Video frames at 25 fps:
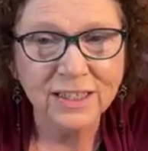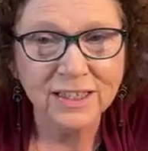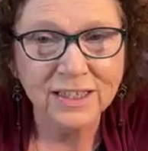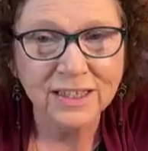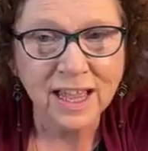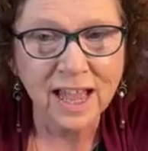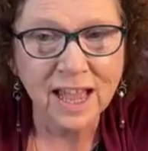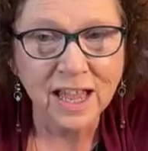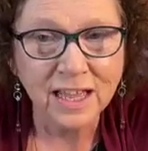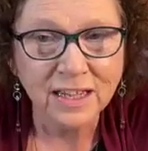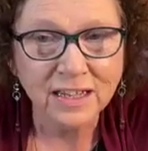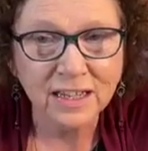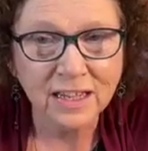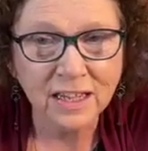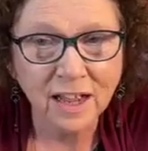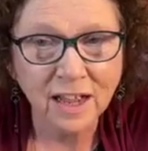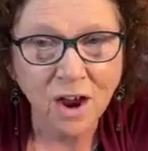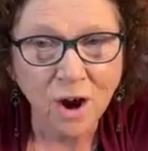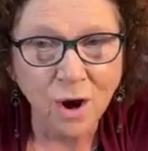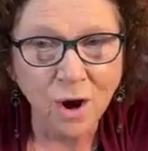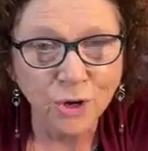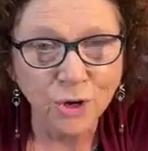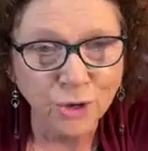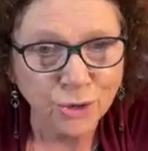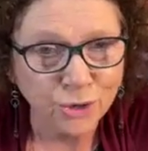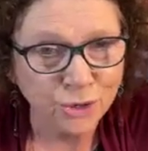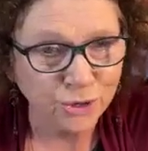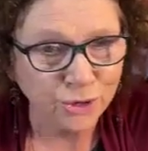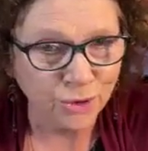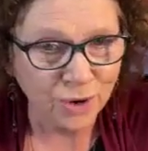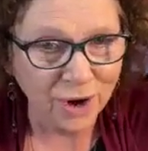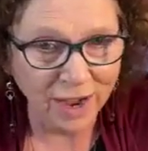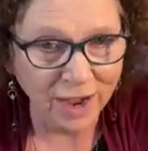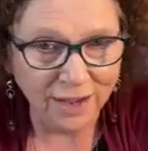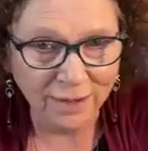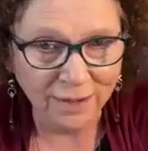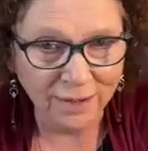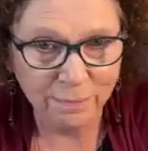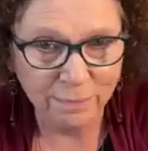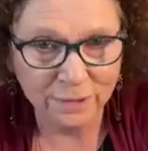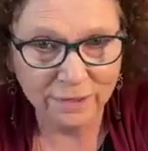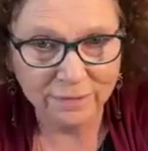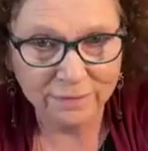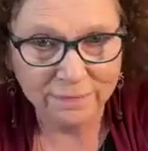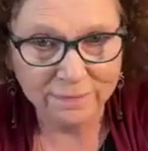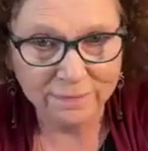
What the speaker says: that are your tribe.